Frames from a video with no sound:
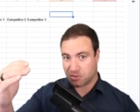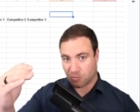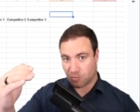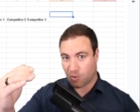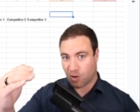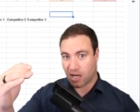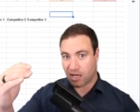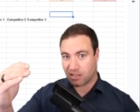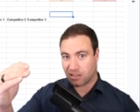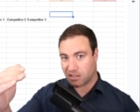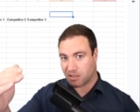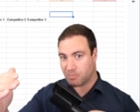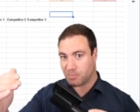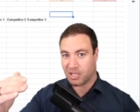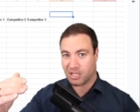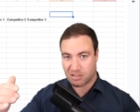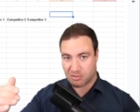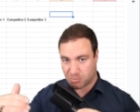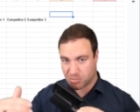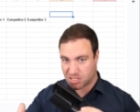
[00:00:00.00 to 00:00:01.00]
one compared
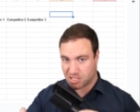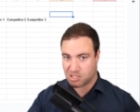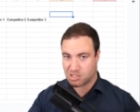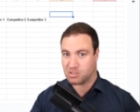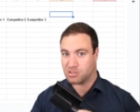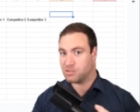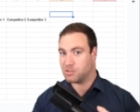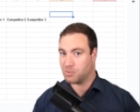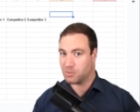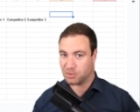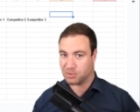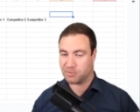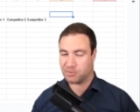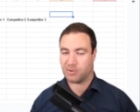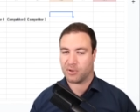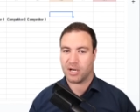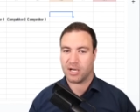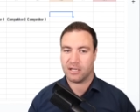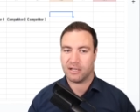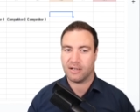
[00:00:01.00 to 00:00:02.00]
to position two or
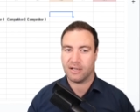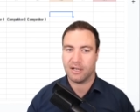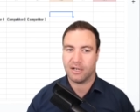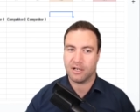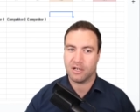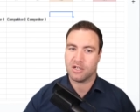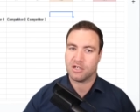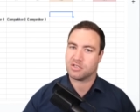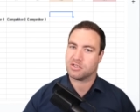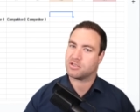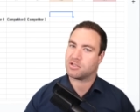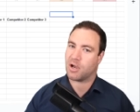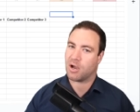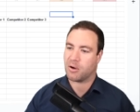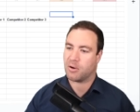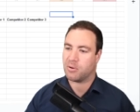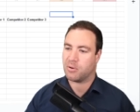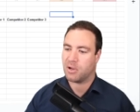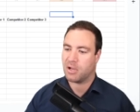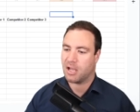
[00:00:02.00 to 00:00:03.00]
three.
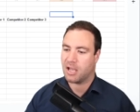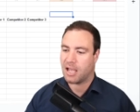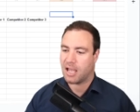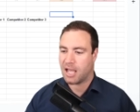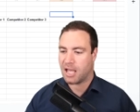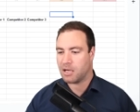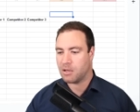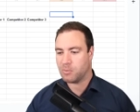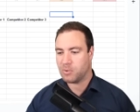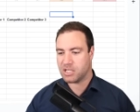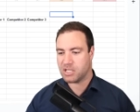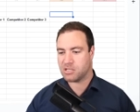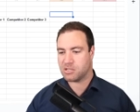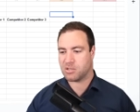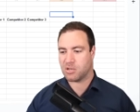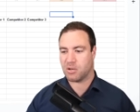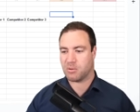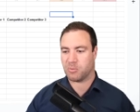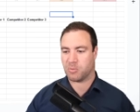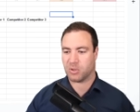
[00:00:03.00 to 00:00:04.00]
So how do we
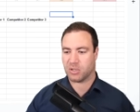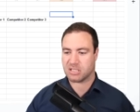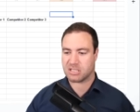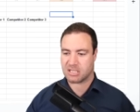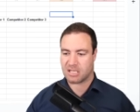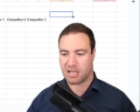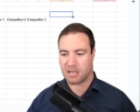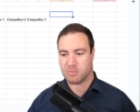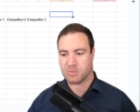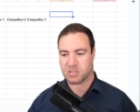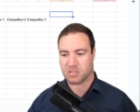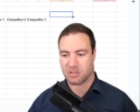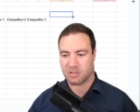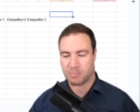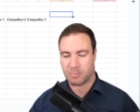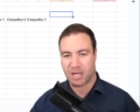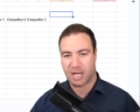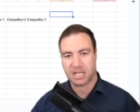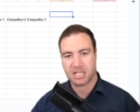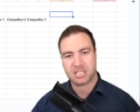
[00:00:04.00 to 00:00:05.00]
determine what schema is on the
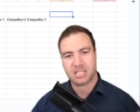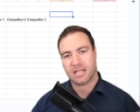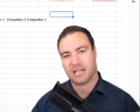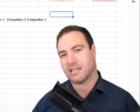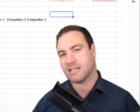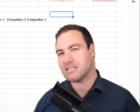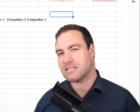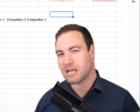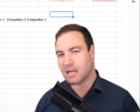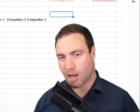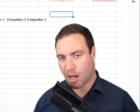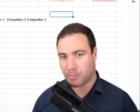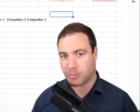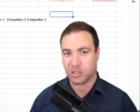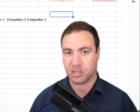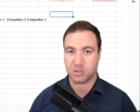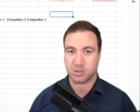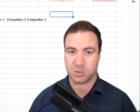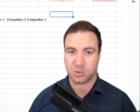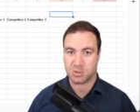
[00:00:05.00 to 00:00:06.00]
page? Now, there's a couple
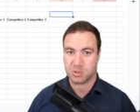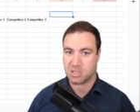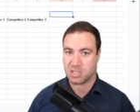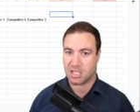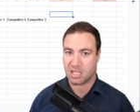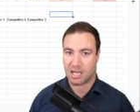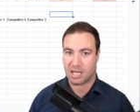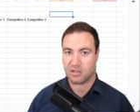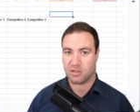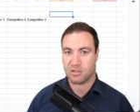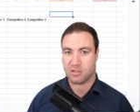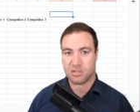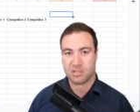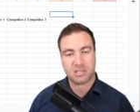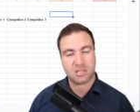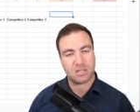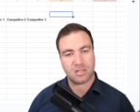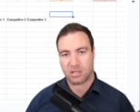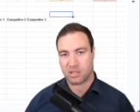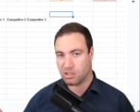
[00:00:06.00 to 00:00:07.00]
of tools you can use,
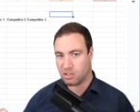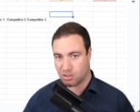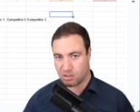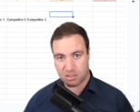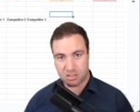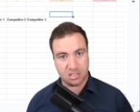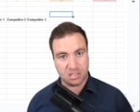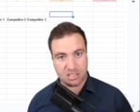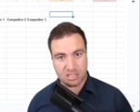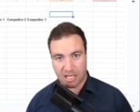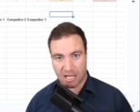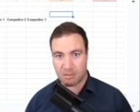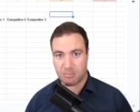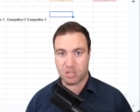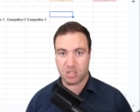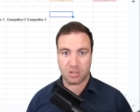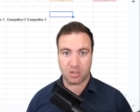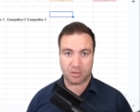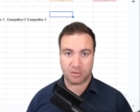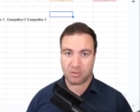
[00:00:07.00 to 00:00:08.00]
and you can use the
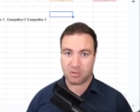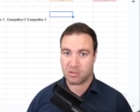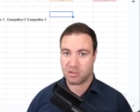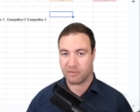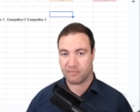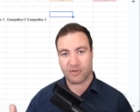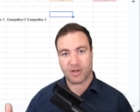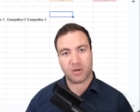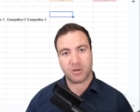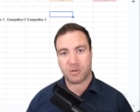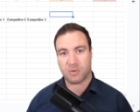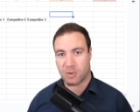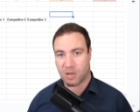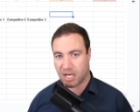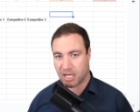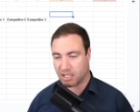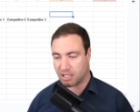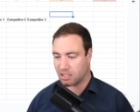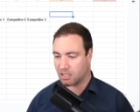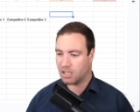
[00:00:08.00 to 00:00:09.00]
schema.org
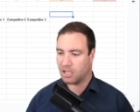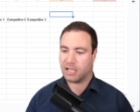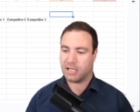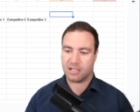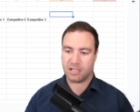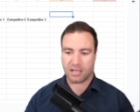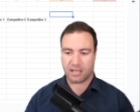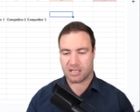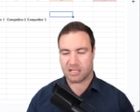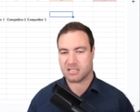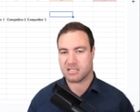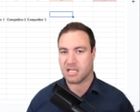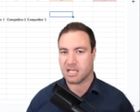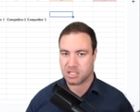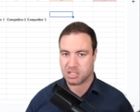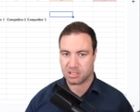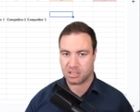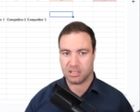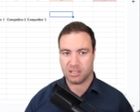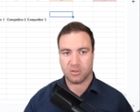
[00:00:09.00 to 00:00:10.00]
evaluator. You can
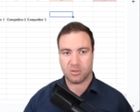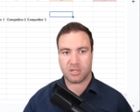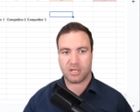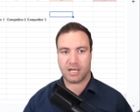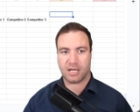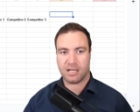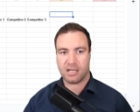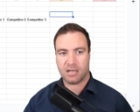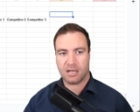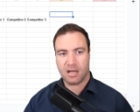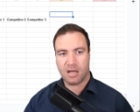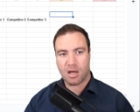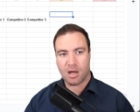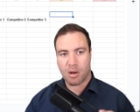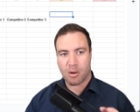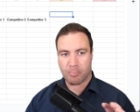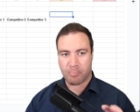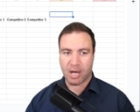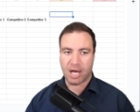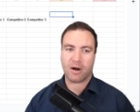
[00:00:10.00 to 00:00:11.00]
essentially look at it,
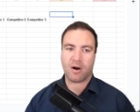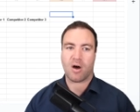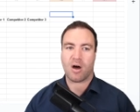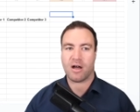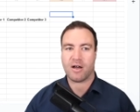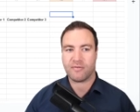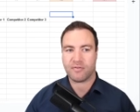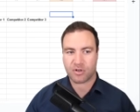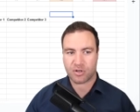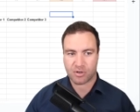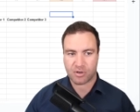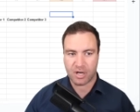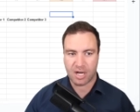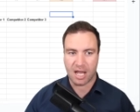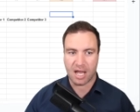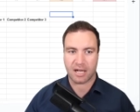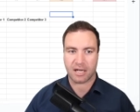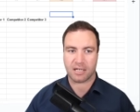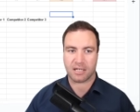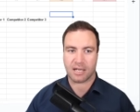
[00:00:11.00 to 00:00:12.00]
but I've
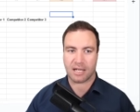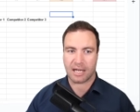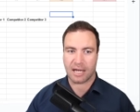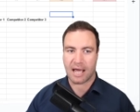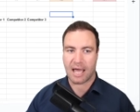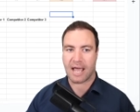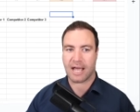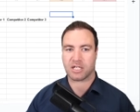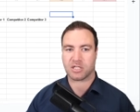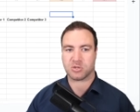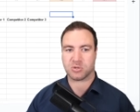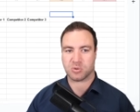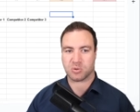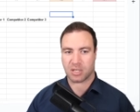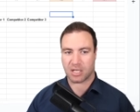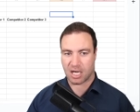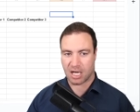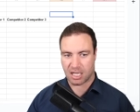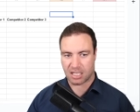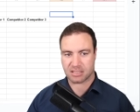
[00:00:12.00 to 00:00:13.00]
created an actual
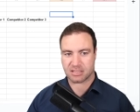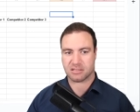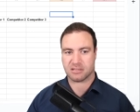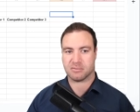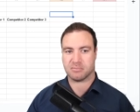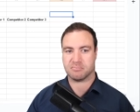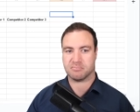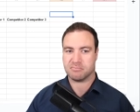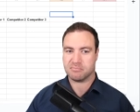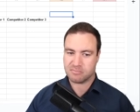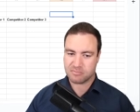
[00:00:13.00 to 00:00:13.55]
custom